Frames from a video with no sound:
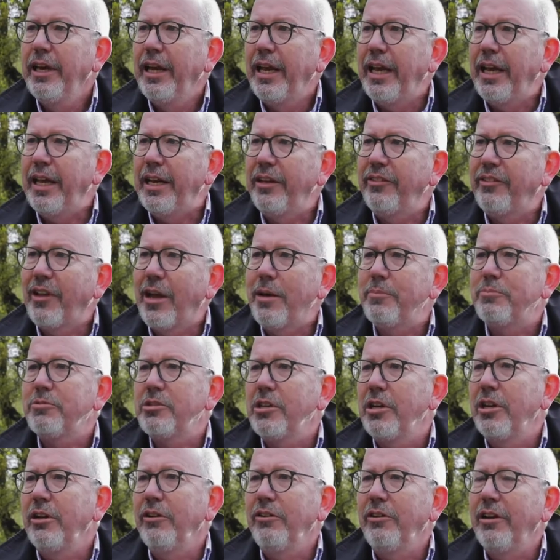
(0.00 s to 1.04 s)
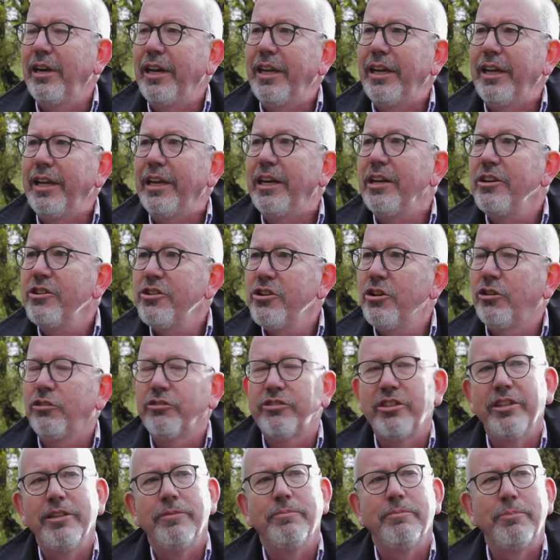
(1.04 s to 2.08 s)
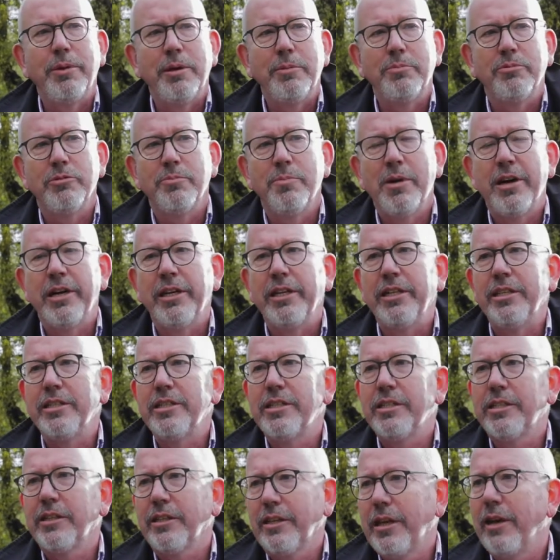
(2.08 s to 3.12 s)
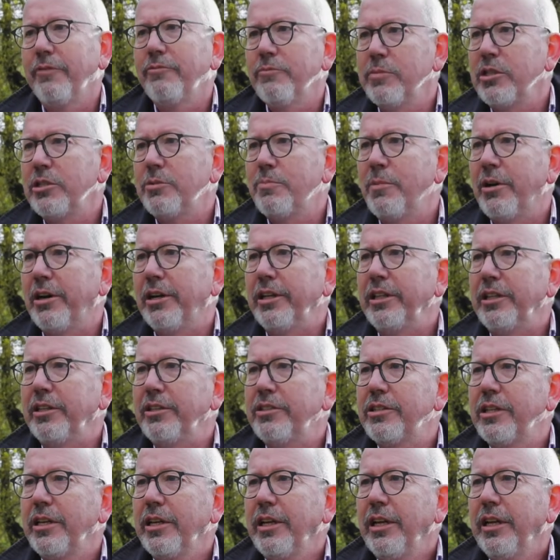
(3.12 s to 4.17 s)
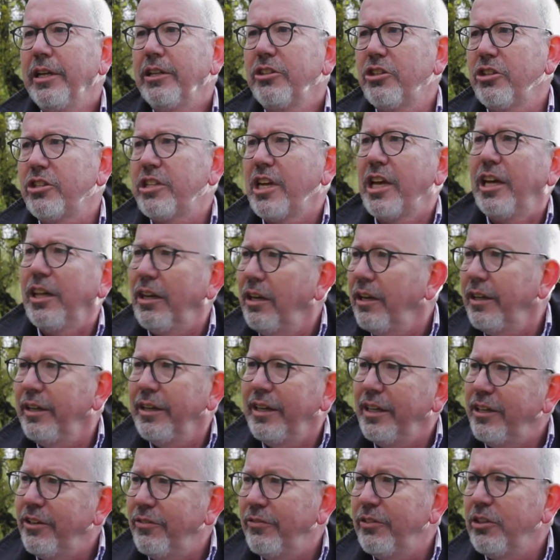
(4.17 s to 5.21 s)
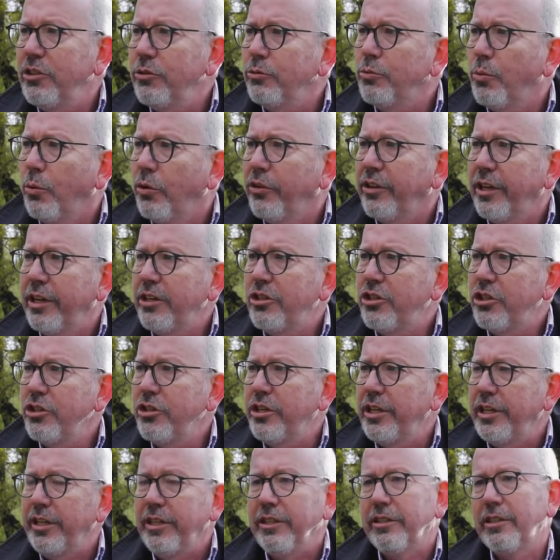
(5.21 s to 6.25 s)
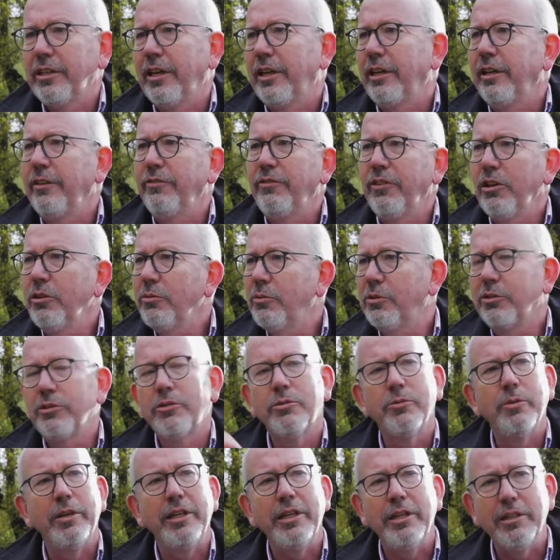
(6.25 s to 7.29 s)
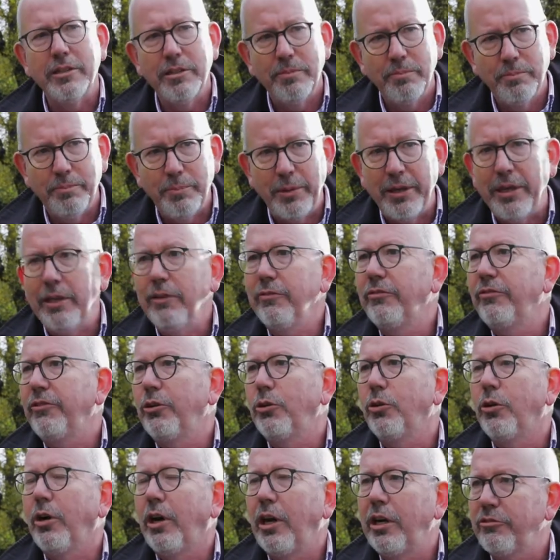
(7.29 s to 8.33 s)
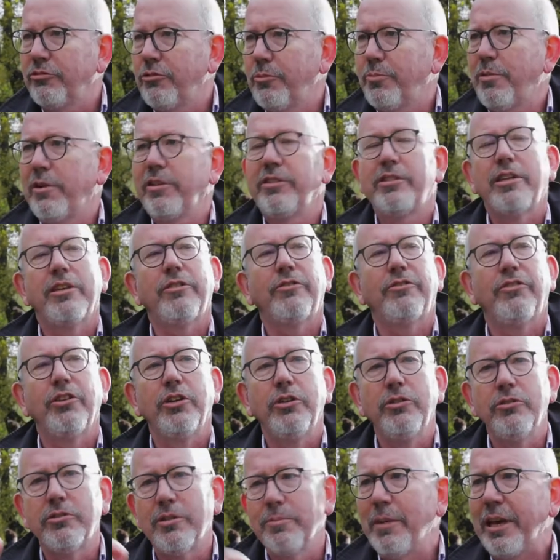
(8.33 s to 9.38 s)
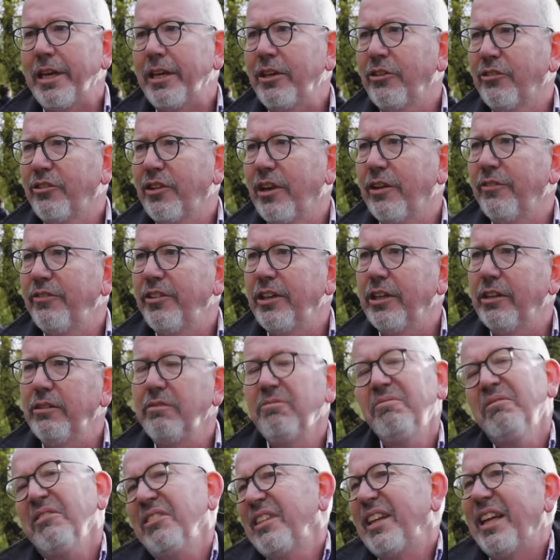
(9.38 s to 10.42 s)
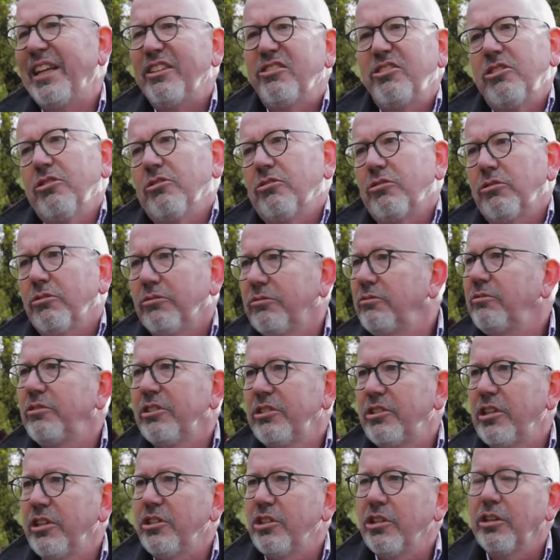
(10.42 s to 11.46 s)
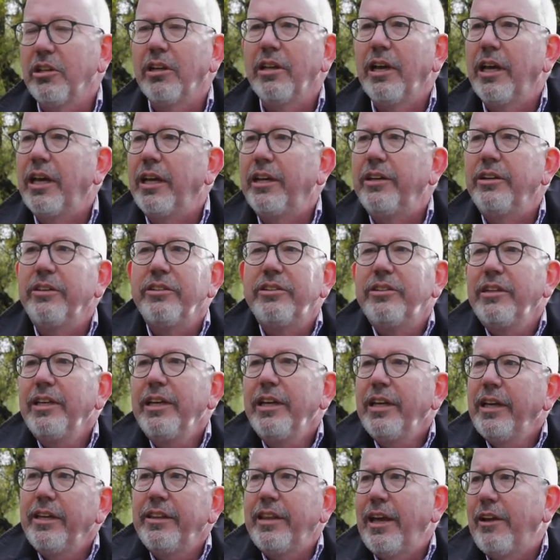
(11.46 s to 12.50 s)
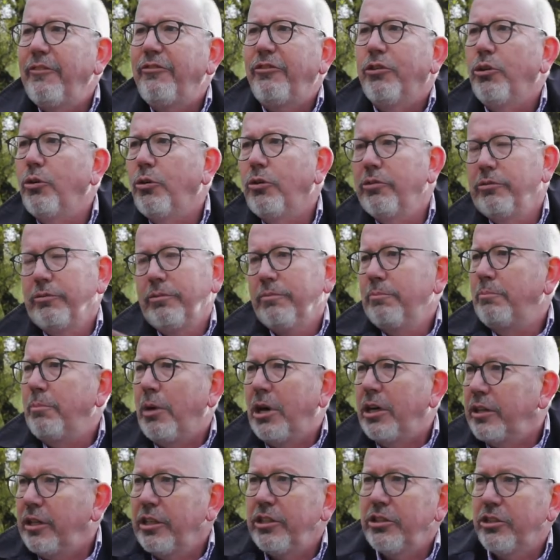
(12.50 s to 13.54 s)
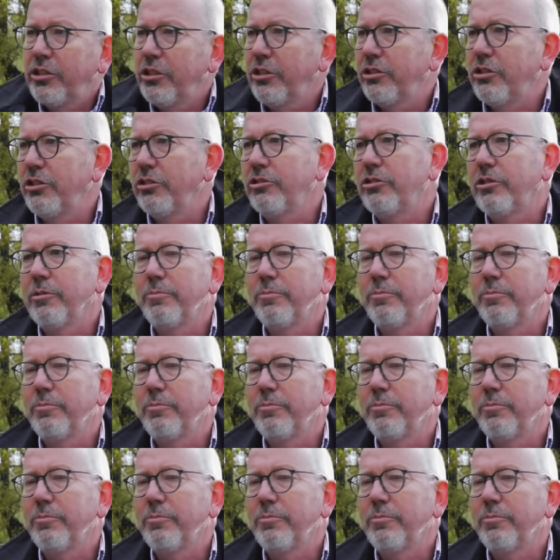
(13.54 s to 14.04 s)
it is absolutely not in people's minds, governments' minds, to tell individuals what they should eat. And if you want to eat beef or ultra-processed foods and make yourself ill, that's your decision, and therefore markets should